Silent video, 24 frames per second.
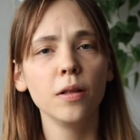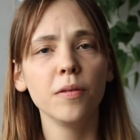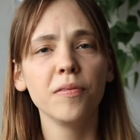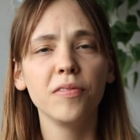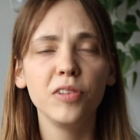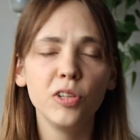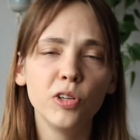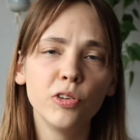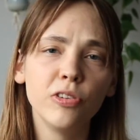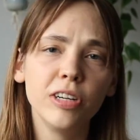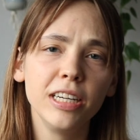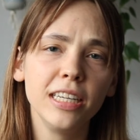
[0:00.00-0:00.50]

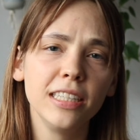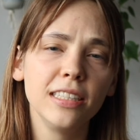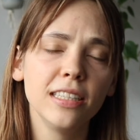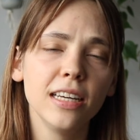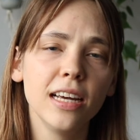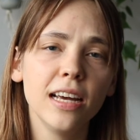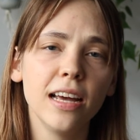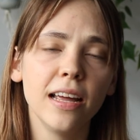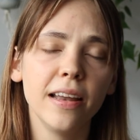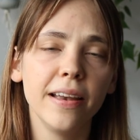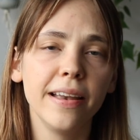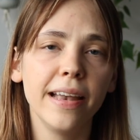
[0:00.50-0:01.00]
fluoride
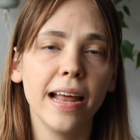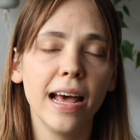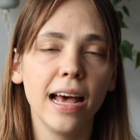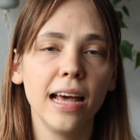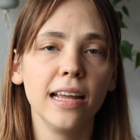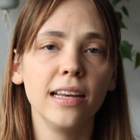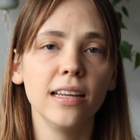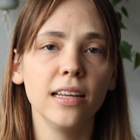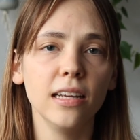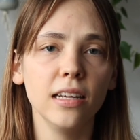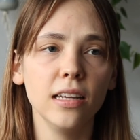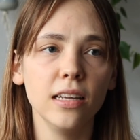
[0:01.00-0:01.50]

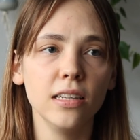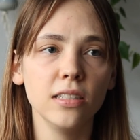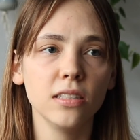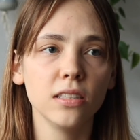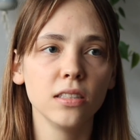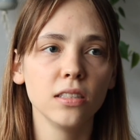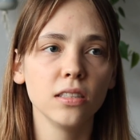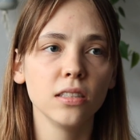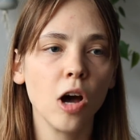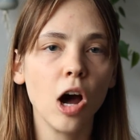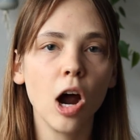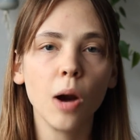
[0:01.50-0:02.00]
that
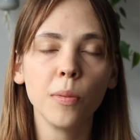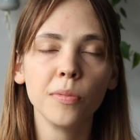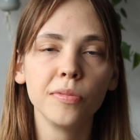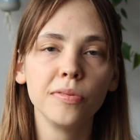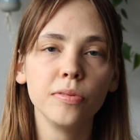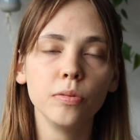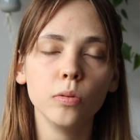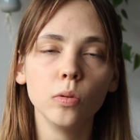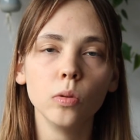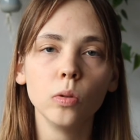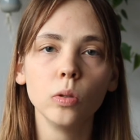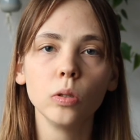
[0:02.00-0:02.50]
is
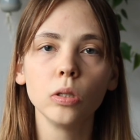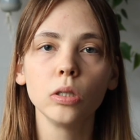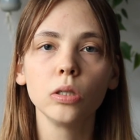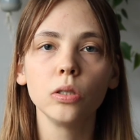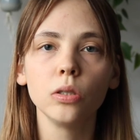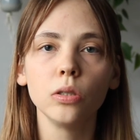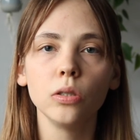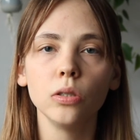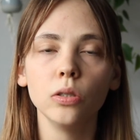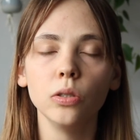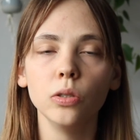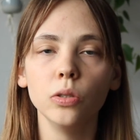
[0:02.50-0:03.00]
harmful
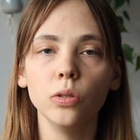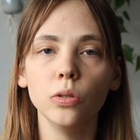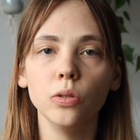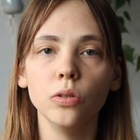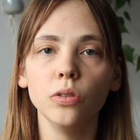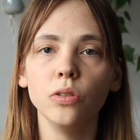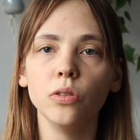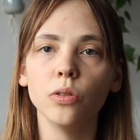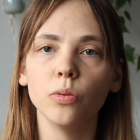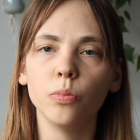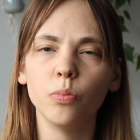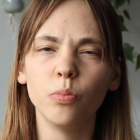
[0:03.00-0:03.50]
to
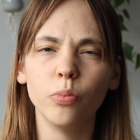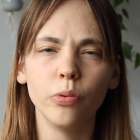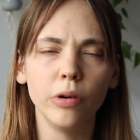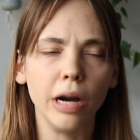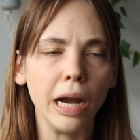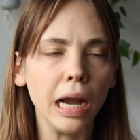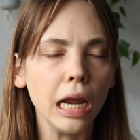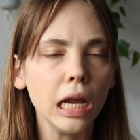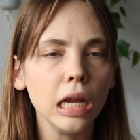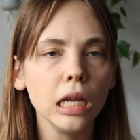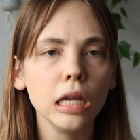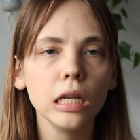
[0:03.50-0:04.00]
your
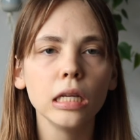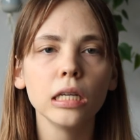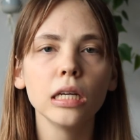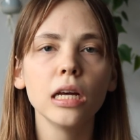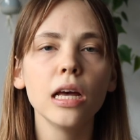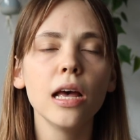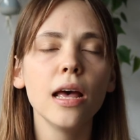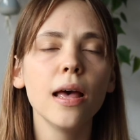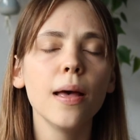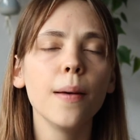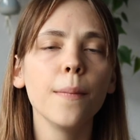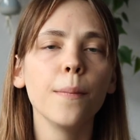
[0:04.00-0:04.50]
brain,
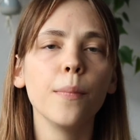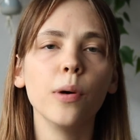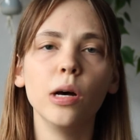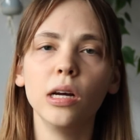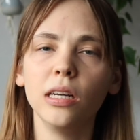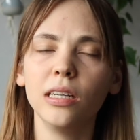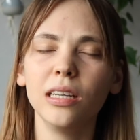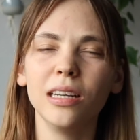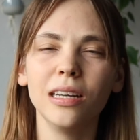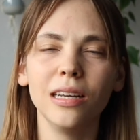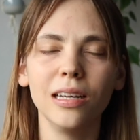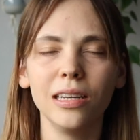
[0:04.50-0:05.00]

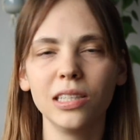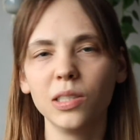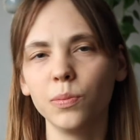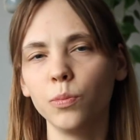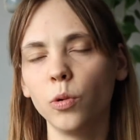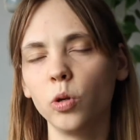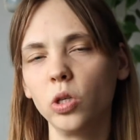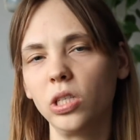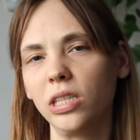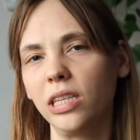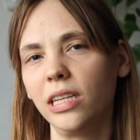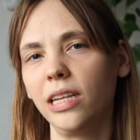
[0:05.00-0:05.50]
but it's
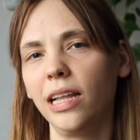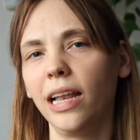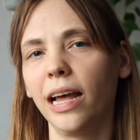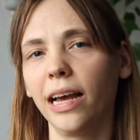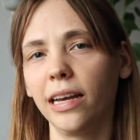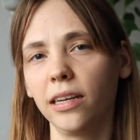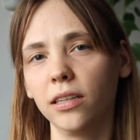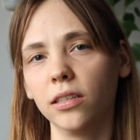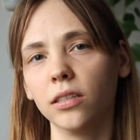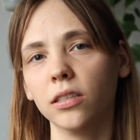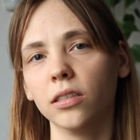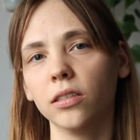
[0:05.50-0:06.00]
mostly
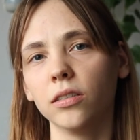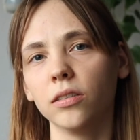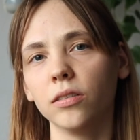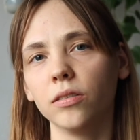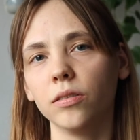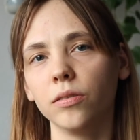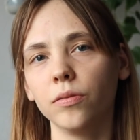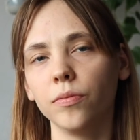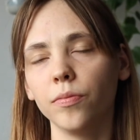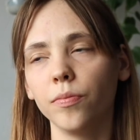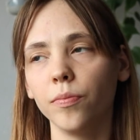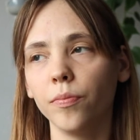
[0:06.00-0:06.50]
like
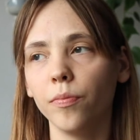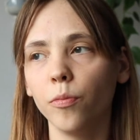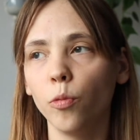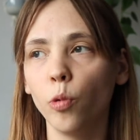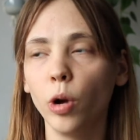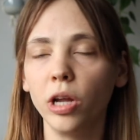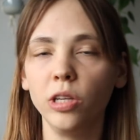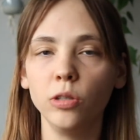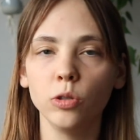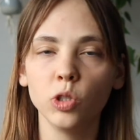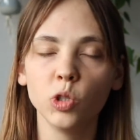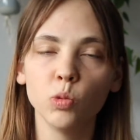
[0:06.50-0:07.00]

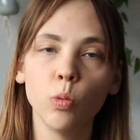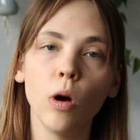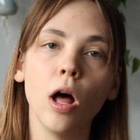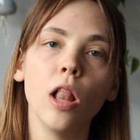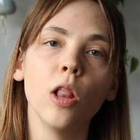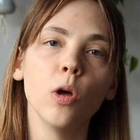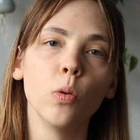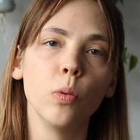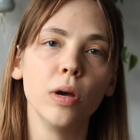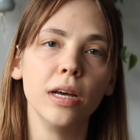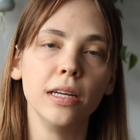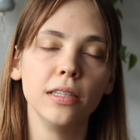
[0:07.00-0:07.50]
when you
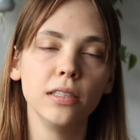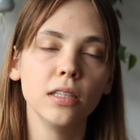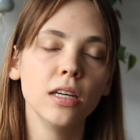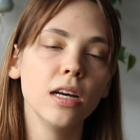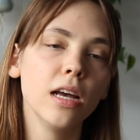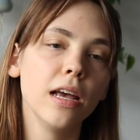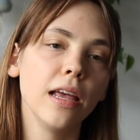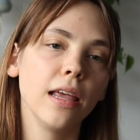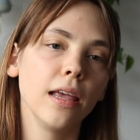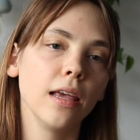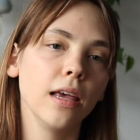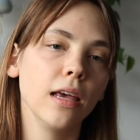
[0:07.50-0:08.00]
swallow it,
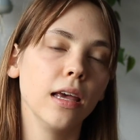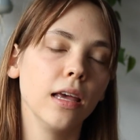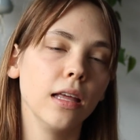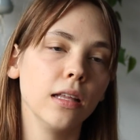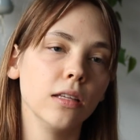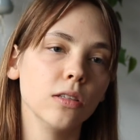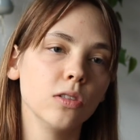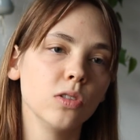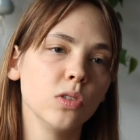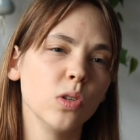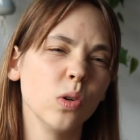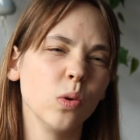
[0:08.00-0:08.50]

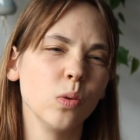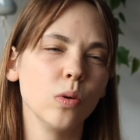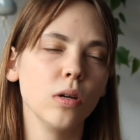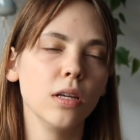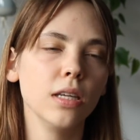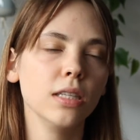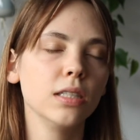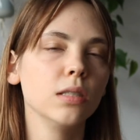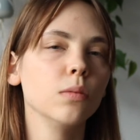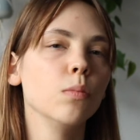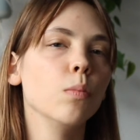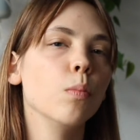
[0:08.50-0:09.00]
and so
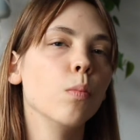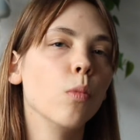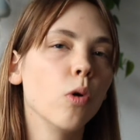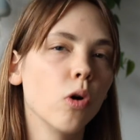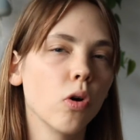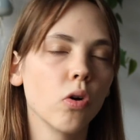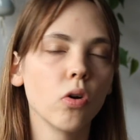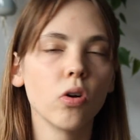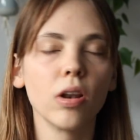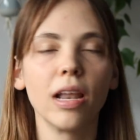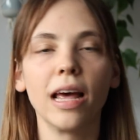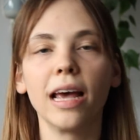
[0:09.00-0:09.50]
it's
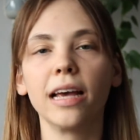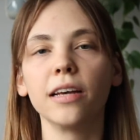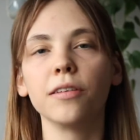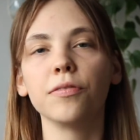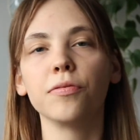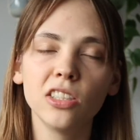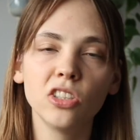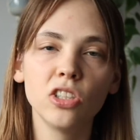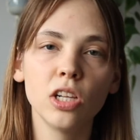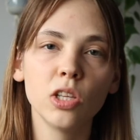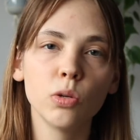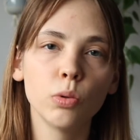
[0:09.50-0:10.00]
more like
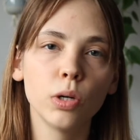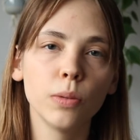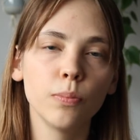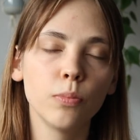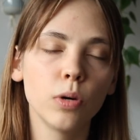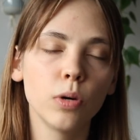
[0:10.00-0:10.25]
for children